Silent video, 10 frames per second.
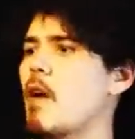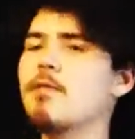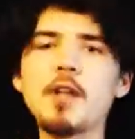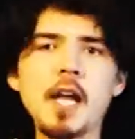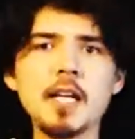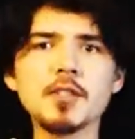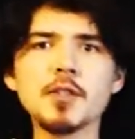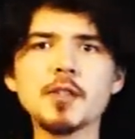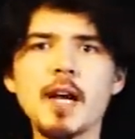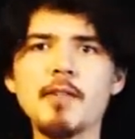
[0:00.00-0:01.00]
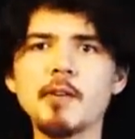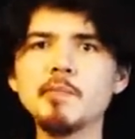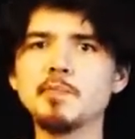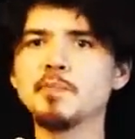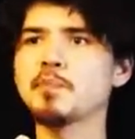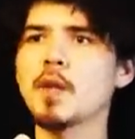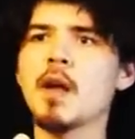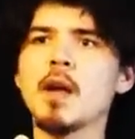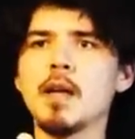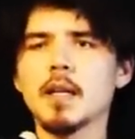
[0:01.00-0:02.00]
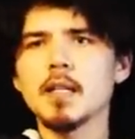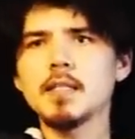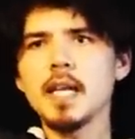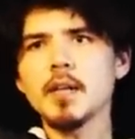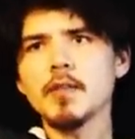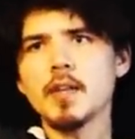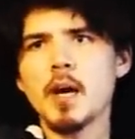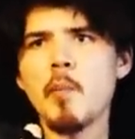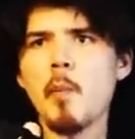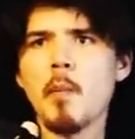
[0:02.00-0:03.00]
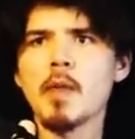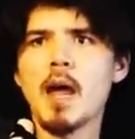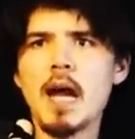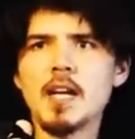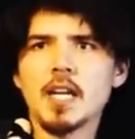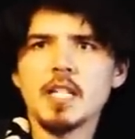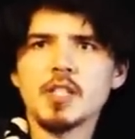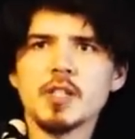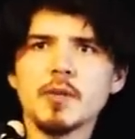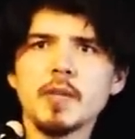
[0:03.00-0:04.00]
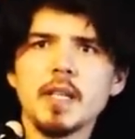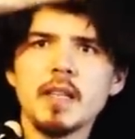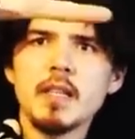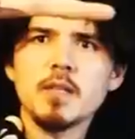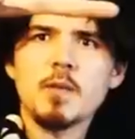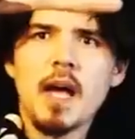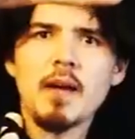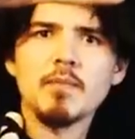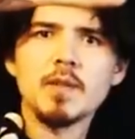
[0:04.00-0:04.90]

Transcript: a flathead screwdriver, you're gonna take your thumb and you're gonna screw it in this way.